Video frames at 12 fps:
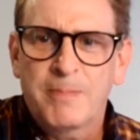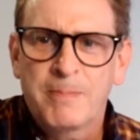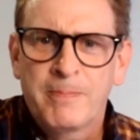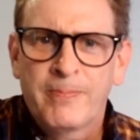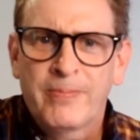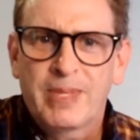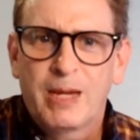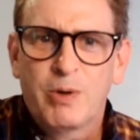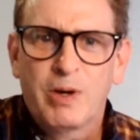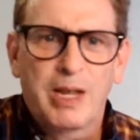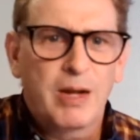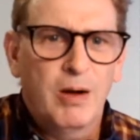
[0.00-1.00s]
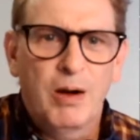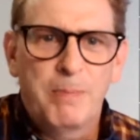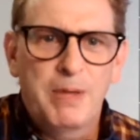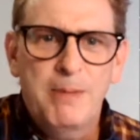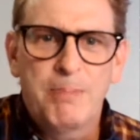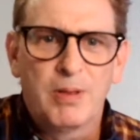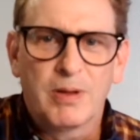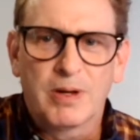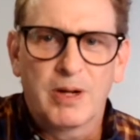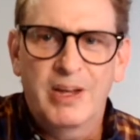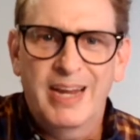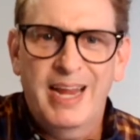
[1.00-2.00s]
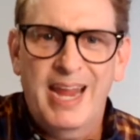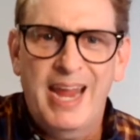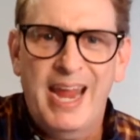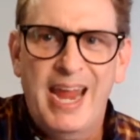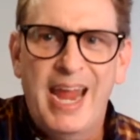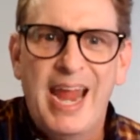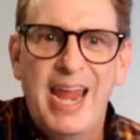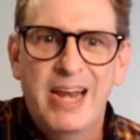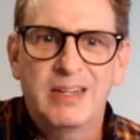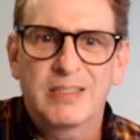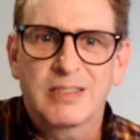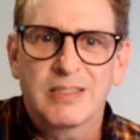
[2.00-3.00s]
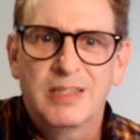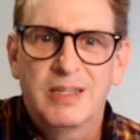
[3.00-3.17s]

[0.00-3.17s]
and we were like, oh, people are gonna hate us.